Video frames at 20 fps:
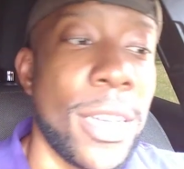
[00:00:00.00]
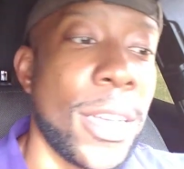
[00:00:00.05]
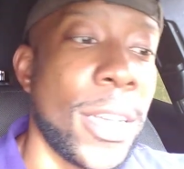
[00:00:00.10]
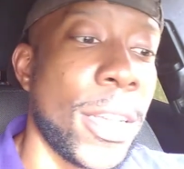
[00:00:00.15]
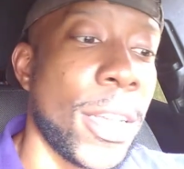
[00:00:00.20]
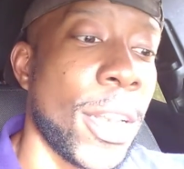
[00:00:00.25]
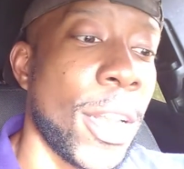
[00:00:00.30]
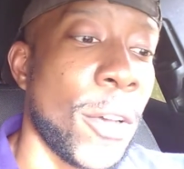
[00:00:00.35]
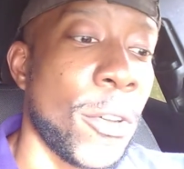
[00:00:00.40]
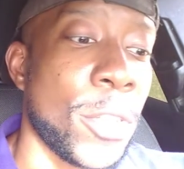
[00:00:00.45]

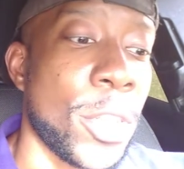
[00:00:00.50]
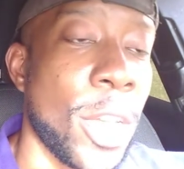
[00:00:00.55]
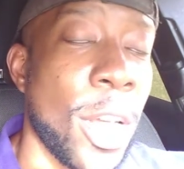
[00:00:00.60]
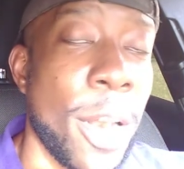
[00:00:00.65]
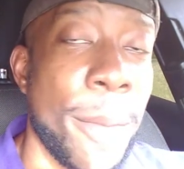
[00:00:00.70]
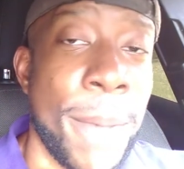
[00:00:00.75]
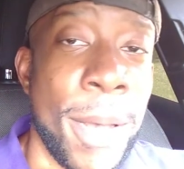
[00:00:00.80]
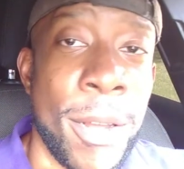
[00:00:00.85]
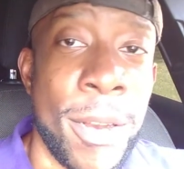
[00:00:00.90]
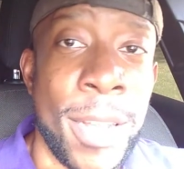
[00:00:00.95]
You know, it's all
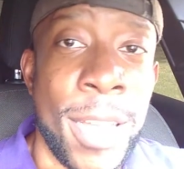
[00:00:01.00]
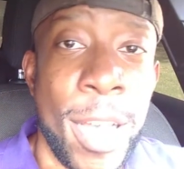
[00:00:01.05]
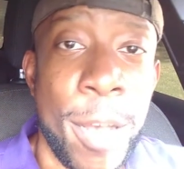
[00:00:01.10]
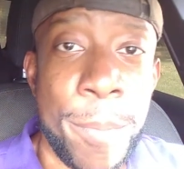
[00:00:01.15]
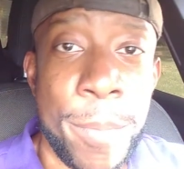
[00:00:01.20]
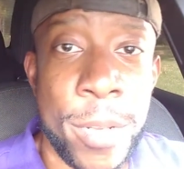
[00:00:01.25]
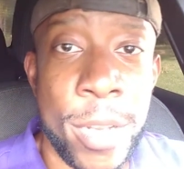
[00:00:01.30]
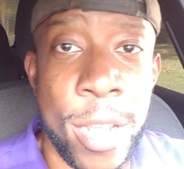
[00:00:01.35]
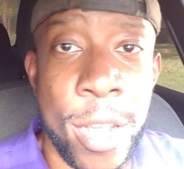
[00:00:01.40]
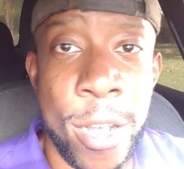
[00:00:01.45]
about
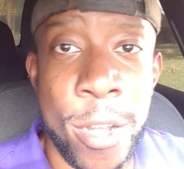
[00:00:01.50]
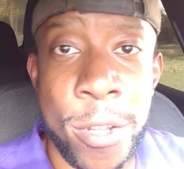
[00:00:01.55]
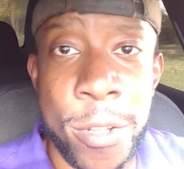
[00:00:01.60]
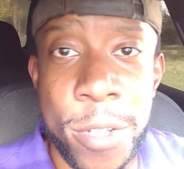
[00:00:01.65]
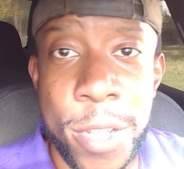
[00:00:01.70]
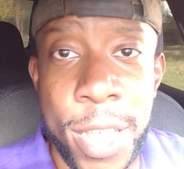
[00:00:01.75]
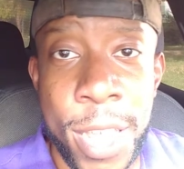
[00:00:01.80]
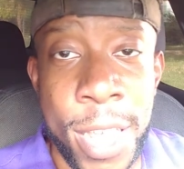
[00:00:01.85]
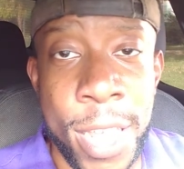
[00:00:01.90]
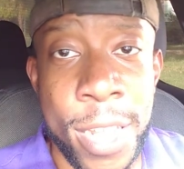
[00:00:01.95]
helping y'all,
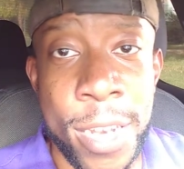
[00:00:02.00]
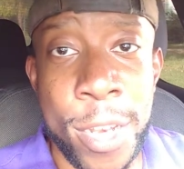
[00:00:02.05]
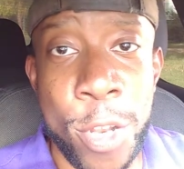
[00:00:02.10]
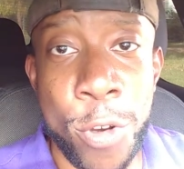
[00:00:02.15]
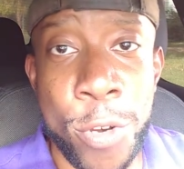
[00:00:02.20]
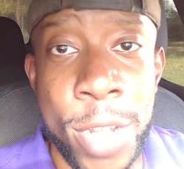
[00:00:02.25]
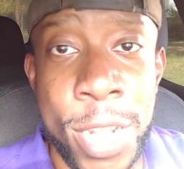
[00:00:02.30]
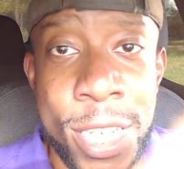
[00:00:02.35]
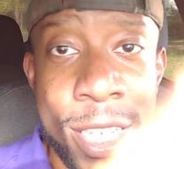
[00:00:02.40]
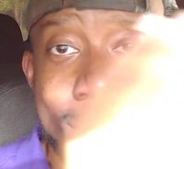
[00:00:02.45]
and
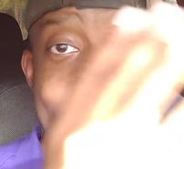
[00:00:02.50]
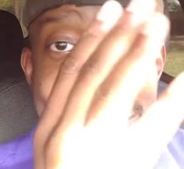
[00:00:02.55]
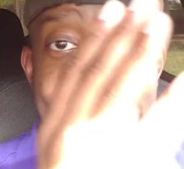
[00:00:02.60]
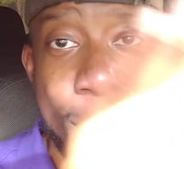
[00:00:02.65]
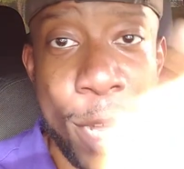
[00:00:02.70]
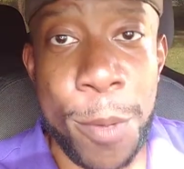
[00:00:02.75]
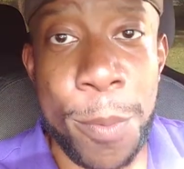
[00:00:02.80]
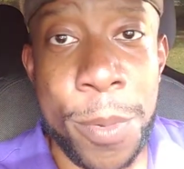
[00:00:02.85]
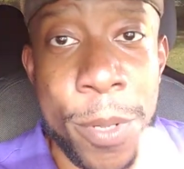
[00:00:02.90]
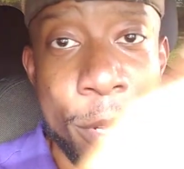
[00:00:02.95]
donations
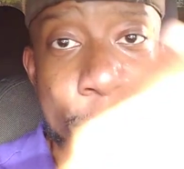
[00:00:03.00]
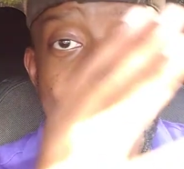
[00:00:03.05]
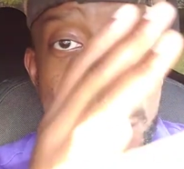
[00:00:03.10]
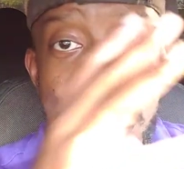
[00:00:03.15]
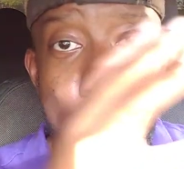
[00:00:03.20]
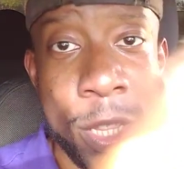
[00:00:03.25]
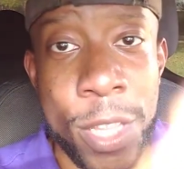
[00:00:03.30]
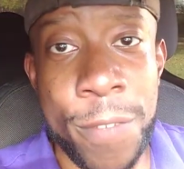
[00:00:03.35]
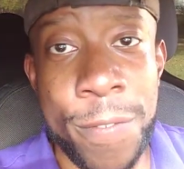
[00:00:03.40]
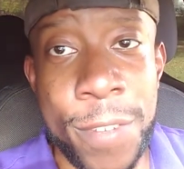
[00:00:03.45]
help
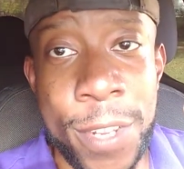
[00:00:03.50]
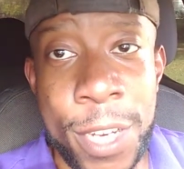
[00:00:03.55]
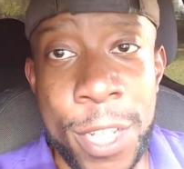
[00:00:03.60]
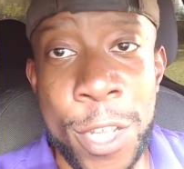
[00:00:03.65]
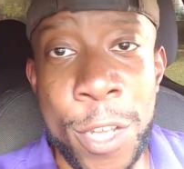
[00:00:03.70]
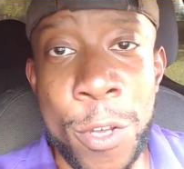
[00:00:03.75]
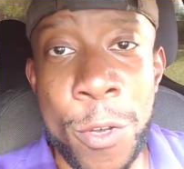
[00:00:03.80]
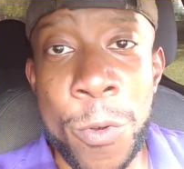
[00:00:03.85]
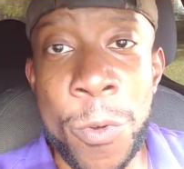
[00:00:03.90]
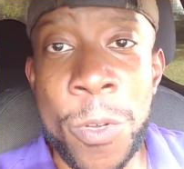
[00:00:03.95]
with the
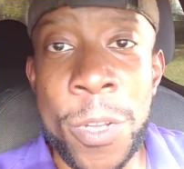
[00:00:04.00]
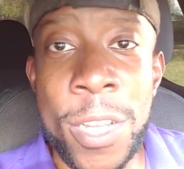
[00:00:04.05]
video